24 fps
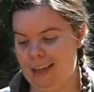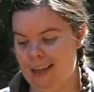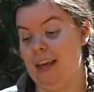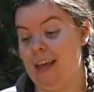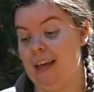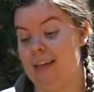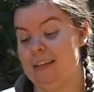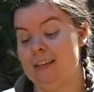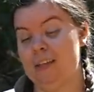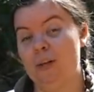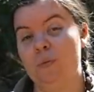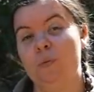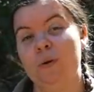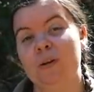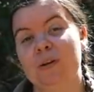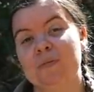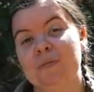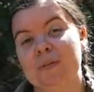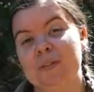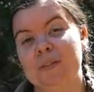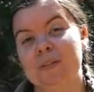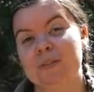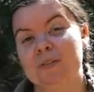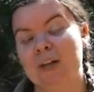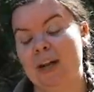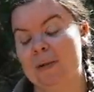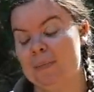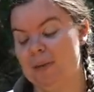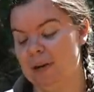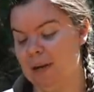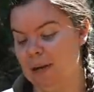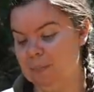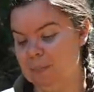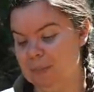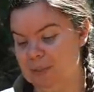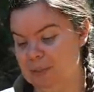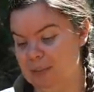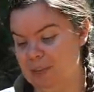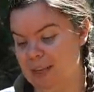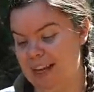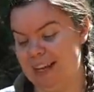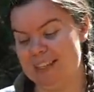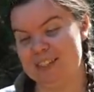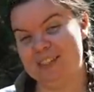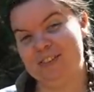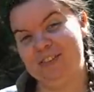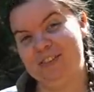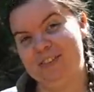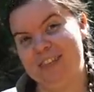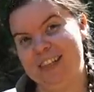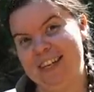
and a wonderful subscriber helped me do that, so